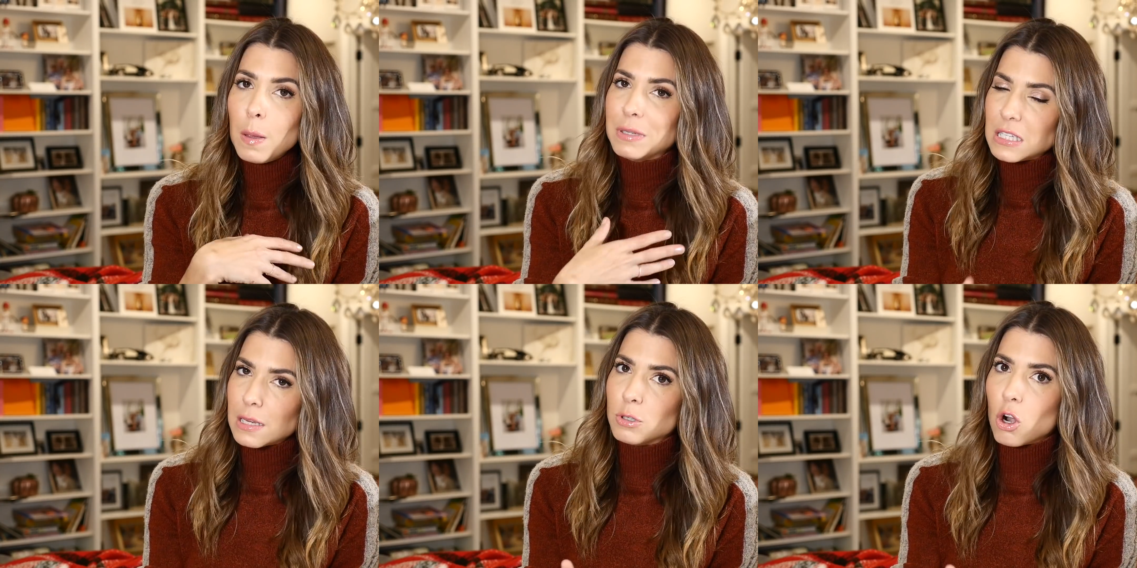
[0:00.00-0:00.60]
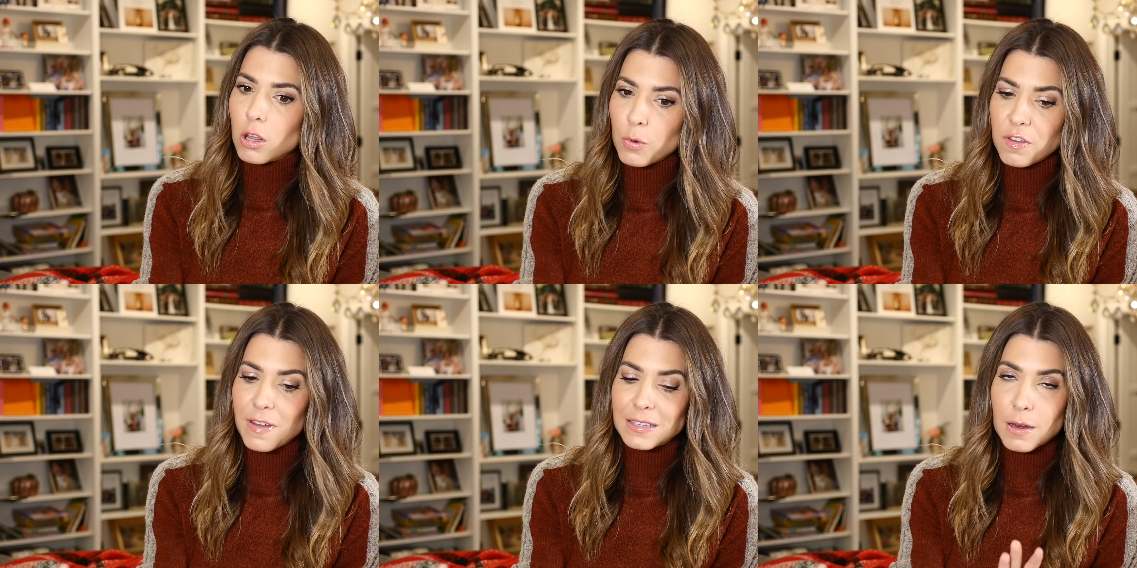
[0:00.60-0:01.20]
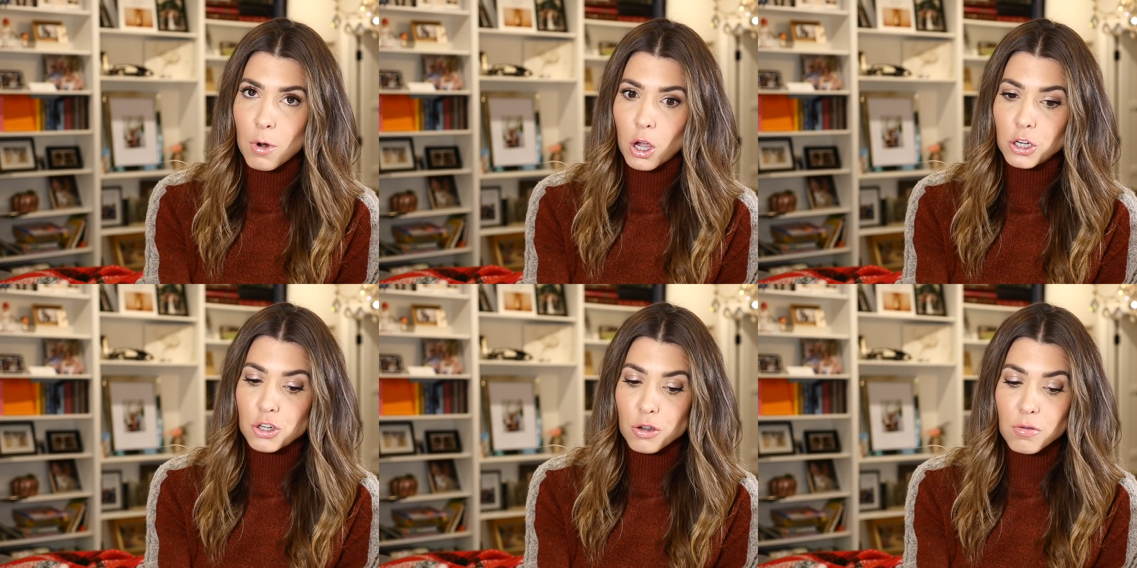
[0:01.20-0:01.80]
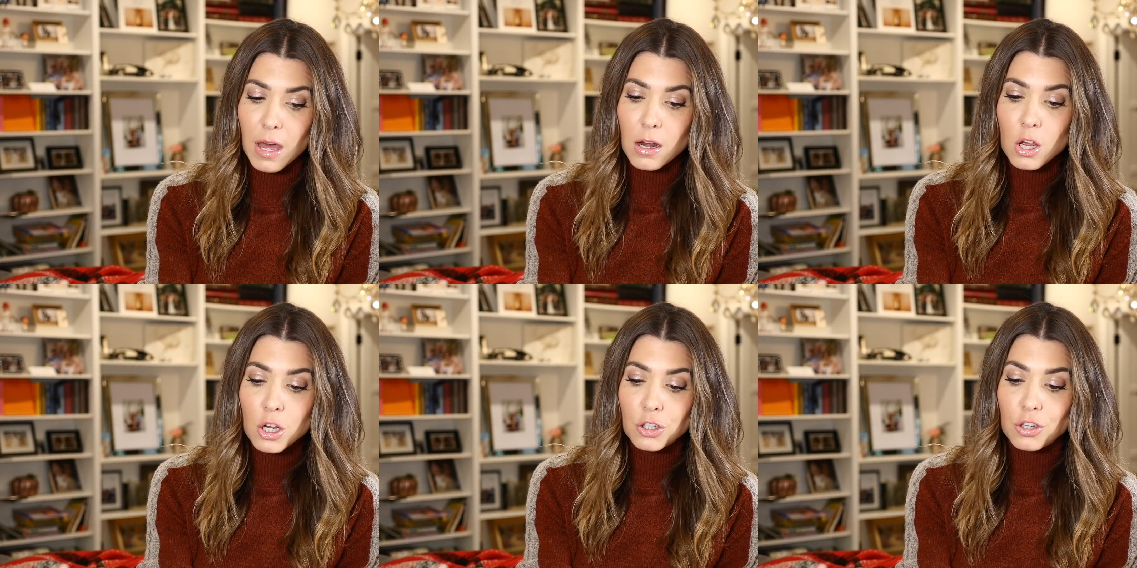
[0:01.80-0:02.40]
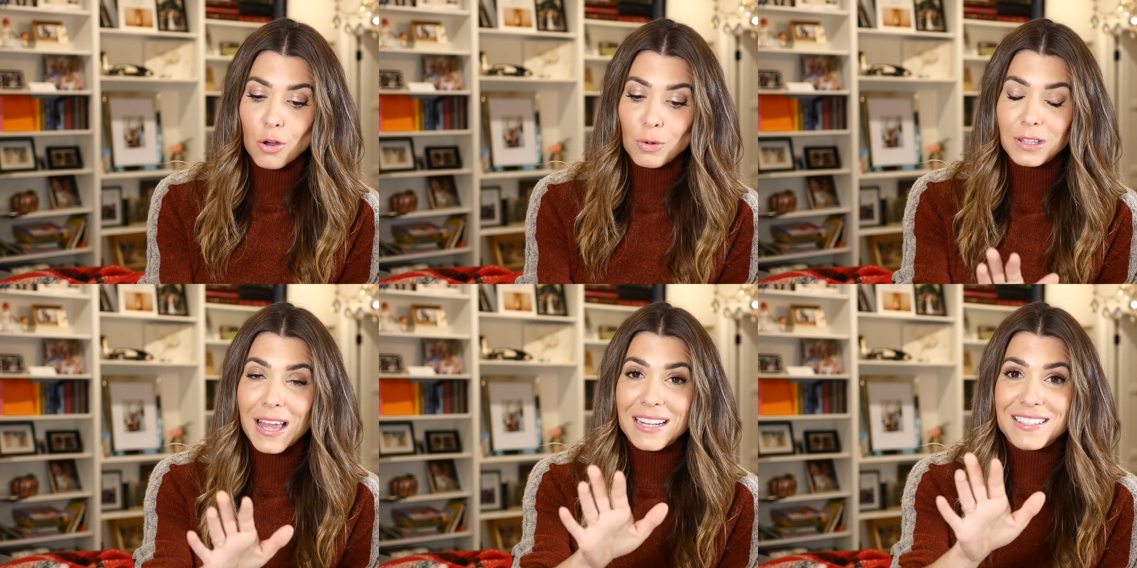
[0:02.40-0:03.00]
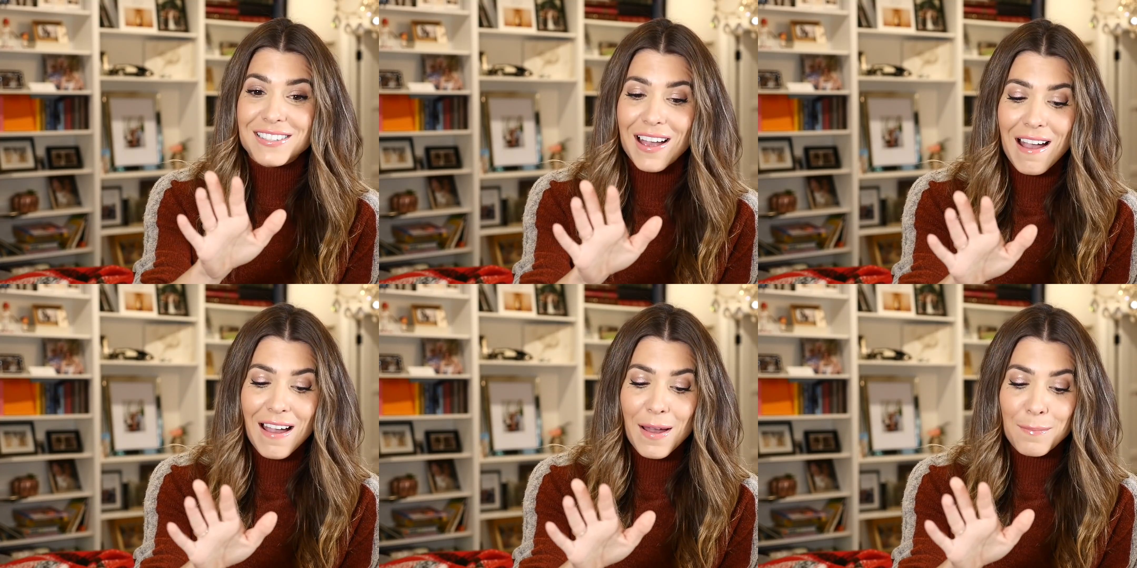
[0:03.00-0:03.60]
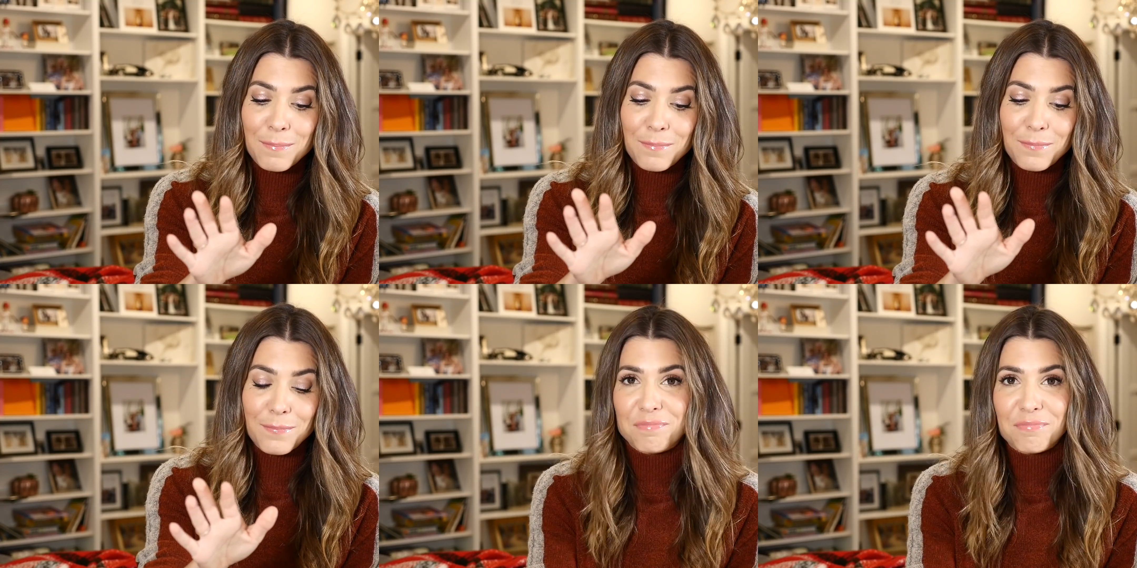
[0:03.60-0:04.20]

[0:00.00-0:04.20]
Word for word: But since I'm starting with a vest, I'm not going to show you that. So let's, um,